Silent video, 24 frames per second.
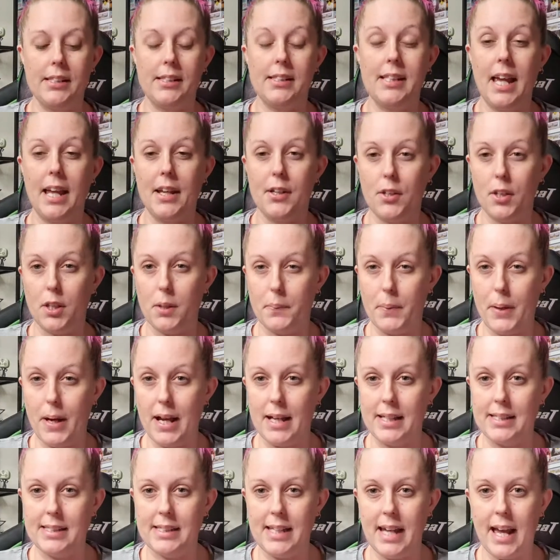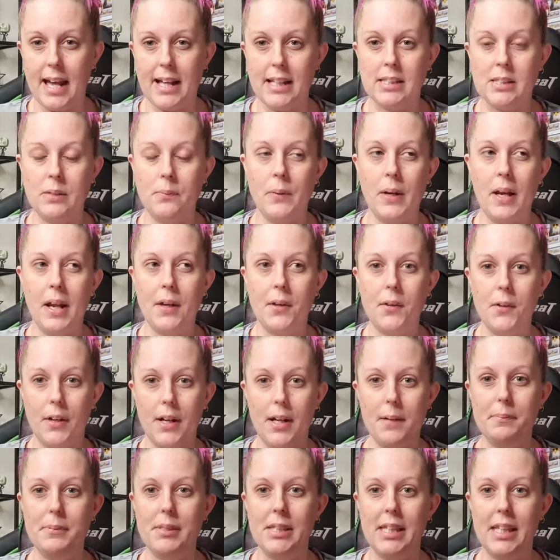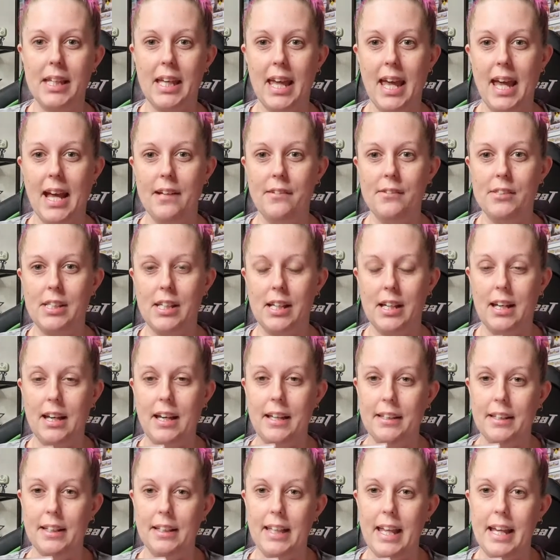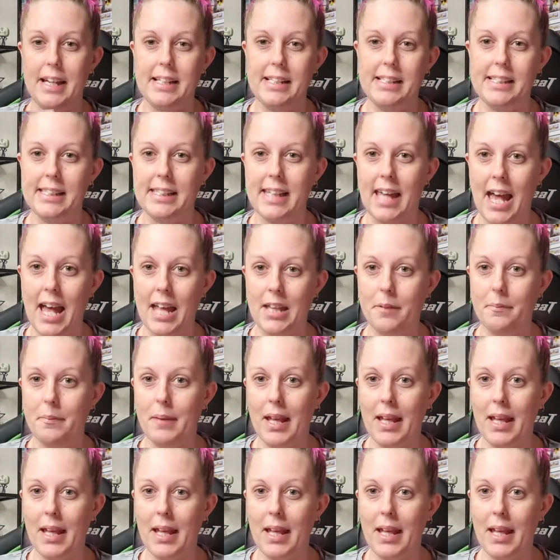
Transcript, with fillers: $10 price tags, and when I got up to the counter and the lady scanned them,